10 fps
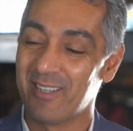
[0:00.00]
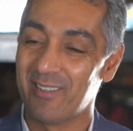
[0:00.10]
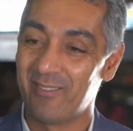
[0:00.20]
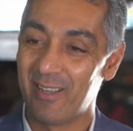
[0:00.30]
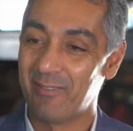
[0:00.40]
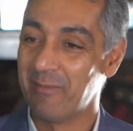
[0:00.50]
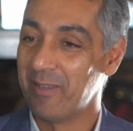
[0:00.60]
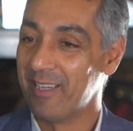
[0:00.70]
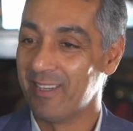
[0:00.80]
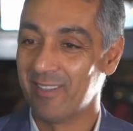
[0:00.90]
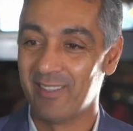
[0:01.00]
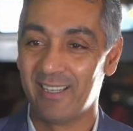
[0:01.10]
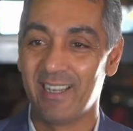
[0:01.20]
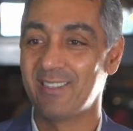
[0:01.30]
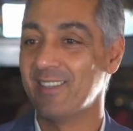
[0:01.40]
love having them in here.
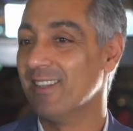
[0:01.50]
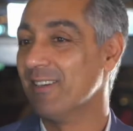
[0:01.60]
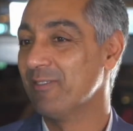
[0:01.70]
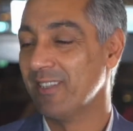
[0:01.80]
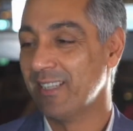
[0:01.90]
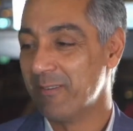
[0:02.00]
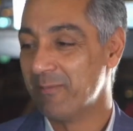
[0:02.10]
The guests love seeing